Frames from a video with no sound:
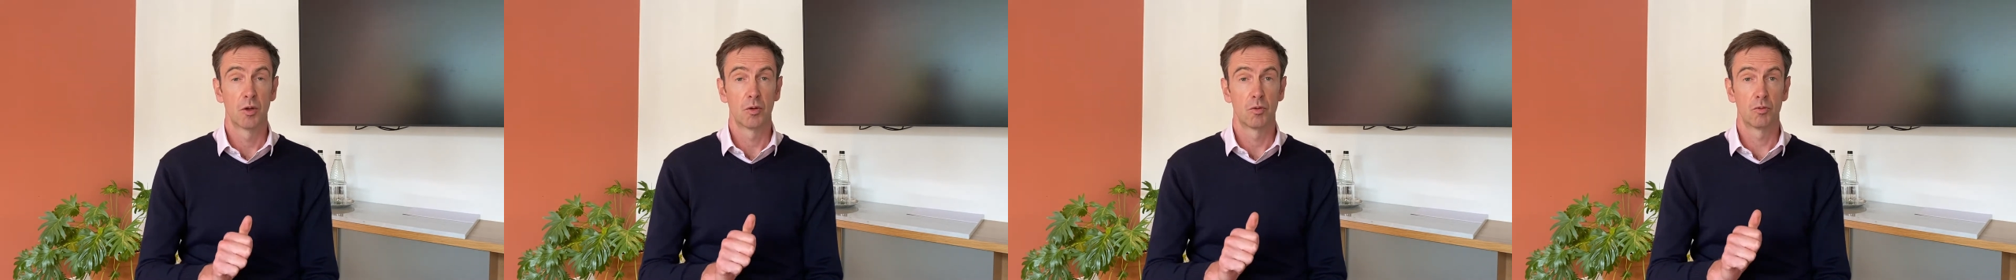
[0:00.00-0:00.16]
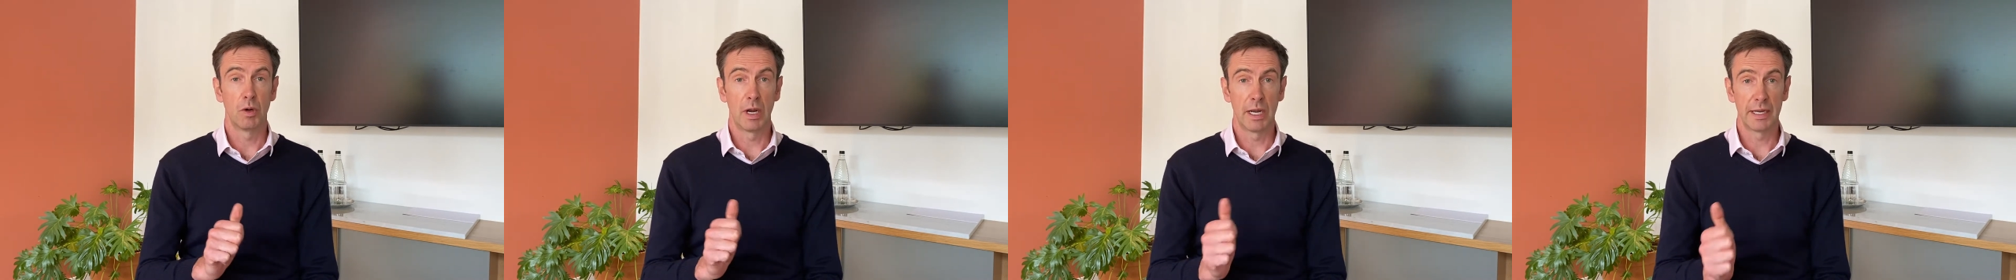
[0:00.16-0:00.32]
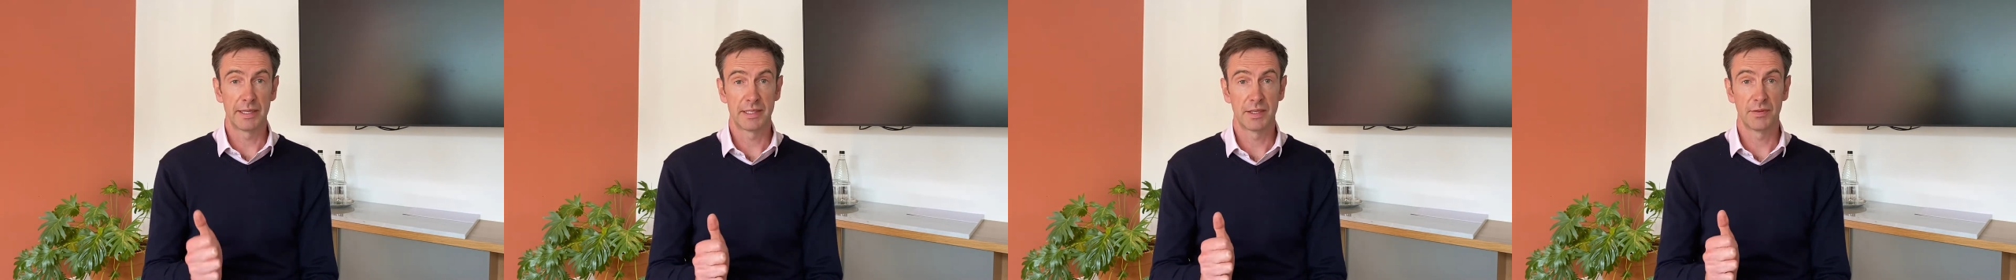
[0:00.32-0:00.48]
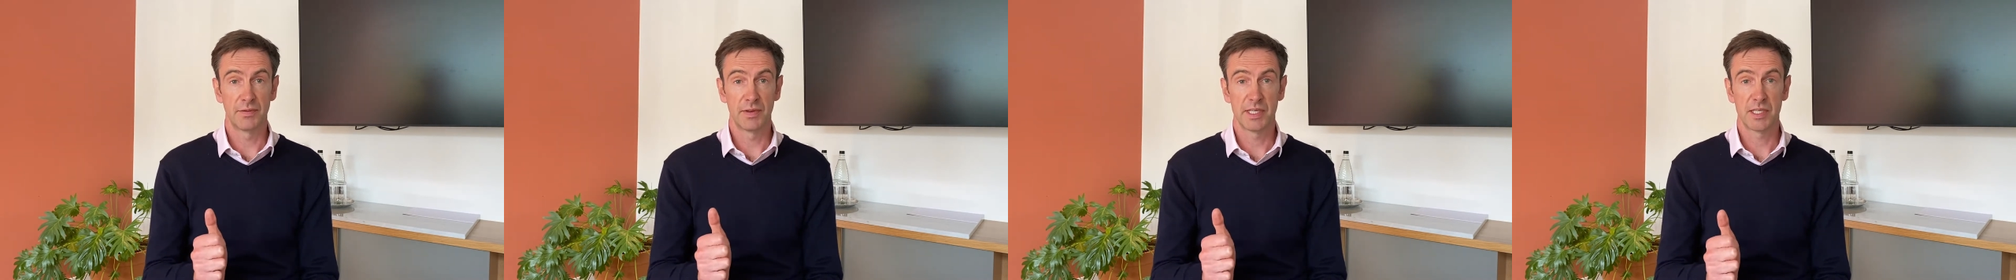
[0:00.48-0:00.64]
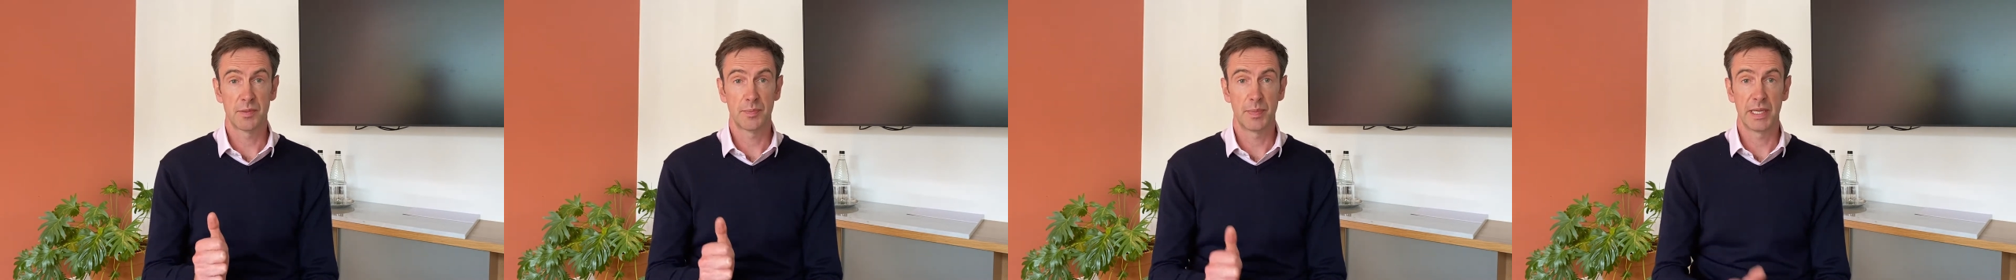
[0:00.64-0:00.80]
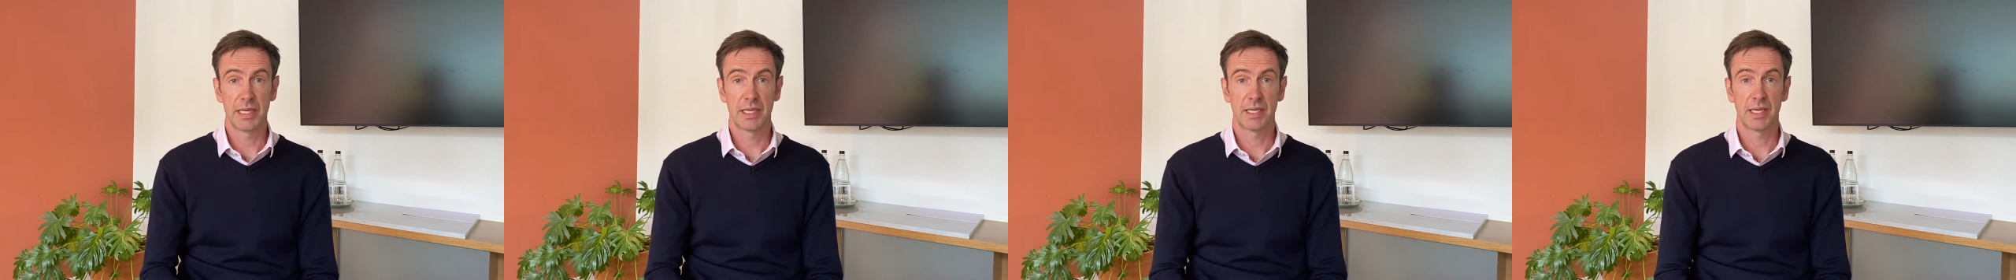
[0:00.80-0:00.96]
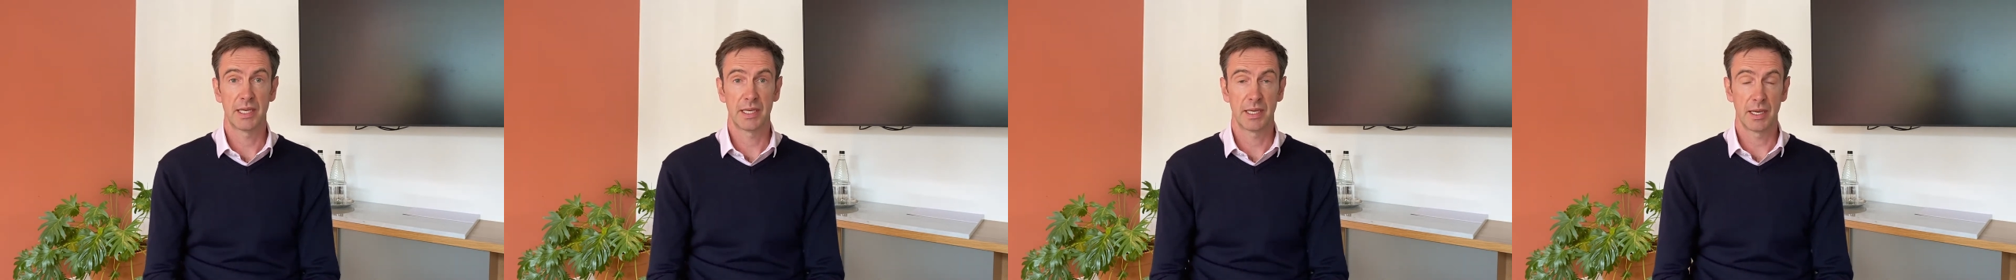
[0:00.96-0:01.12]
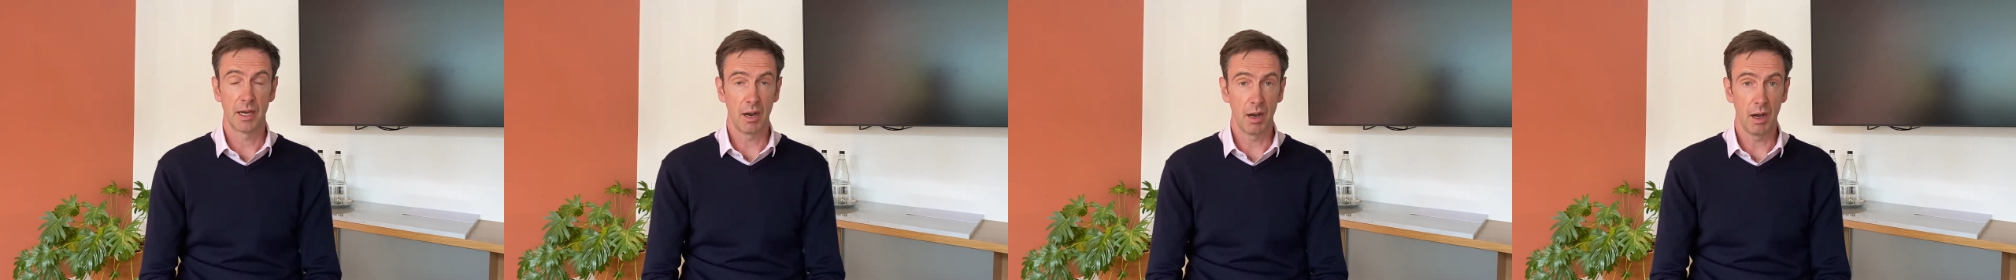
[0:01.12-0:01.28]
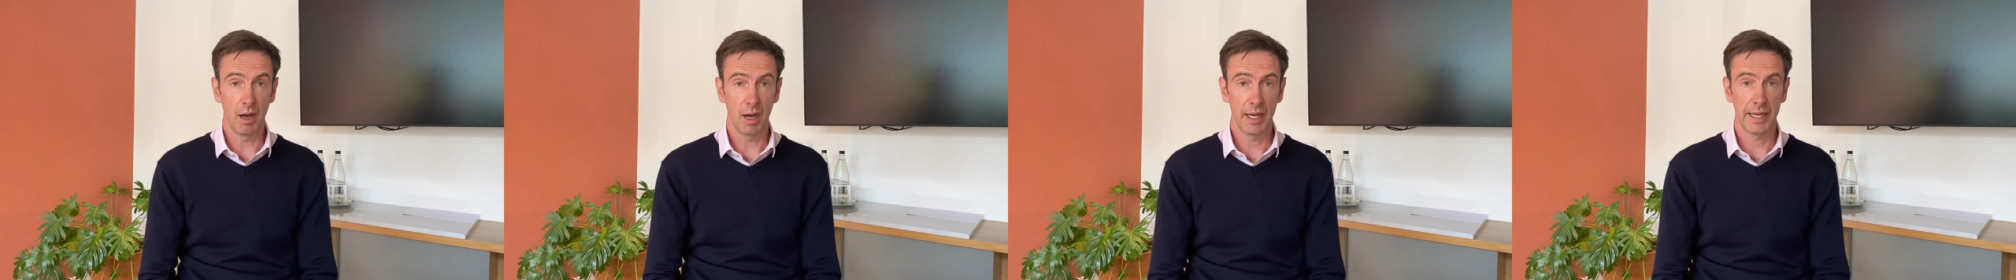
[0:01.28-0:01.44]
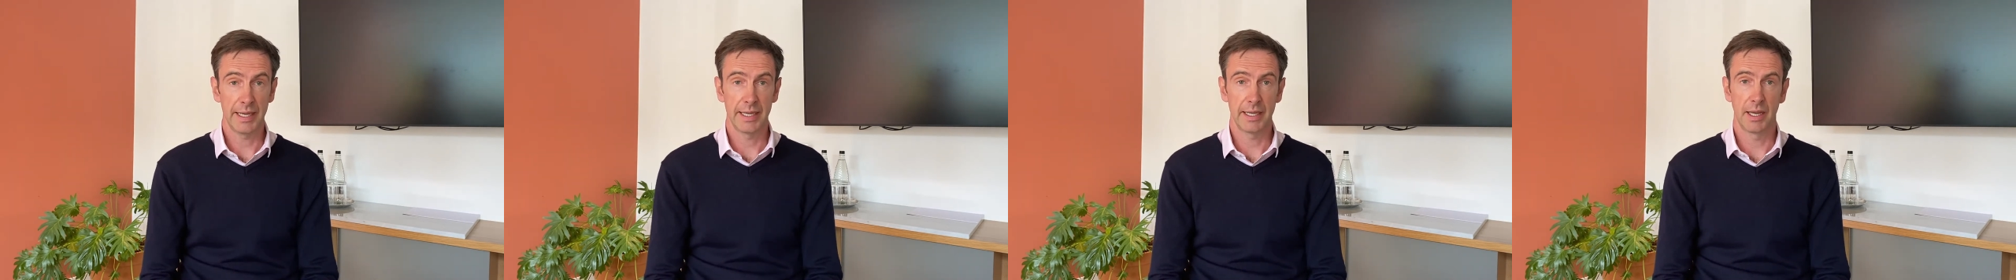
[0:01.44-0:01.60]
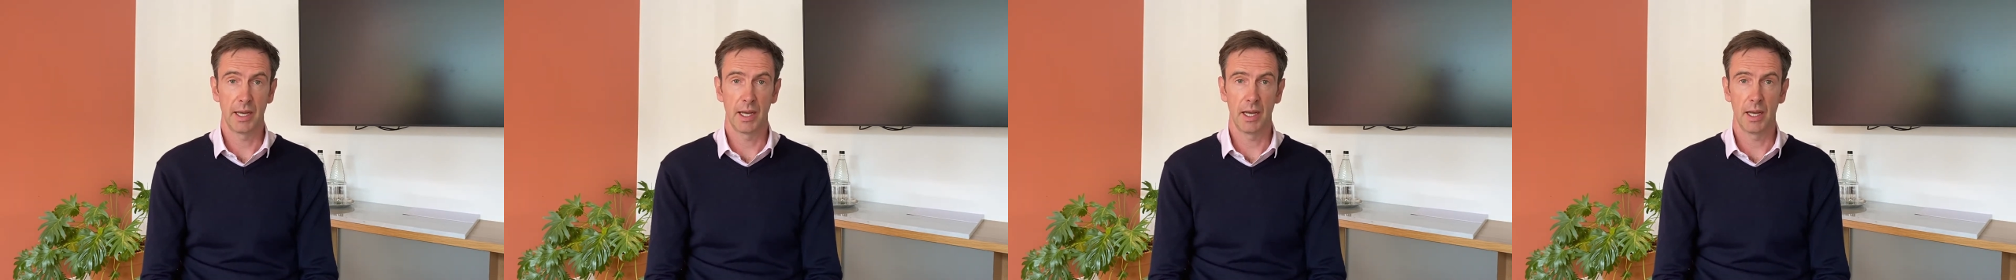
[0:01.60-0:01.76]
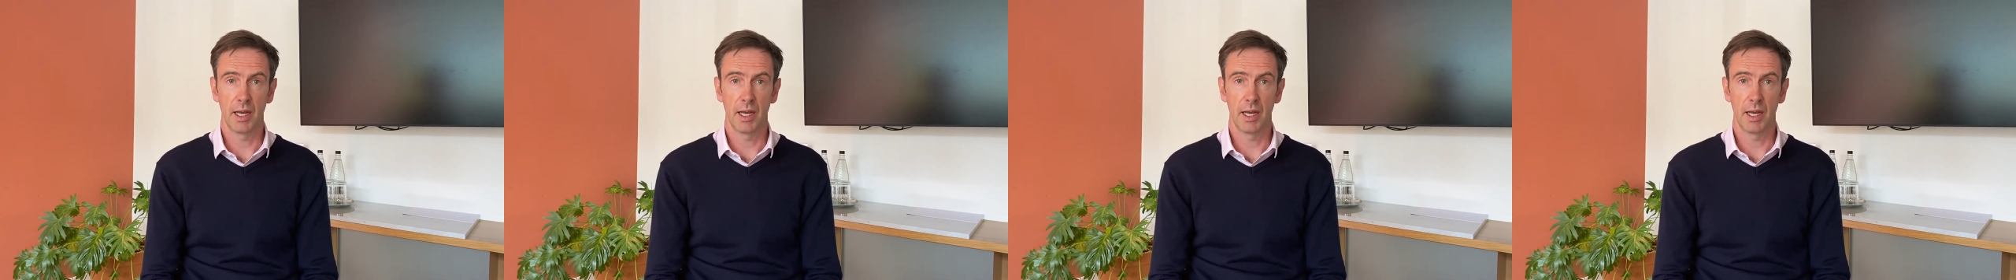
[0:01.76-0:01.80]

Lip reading: relatively speaking, high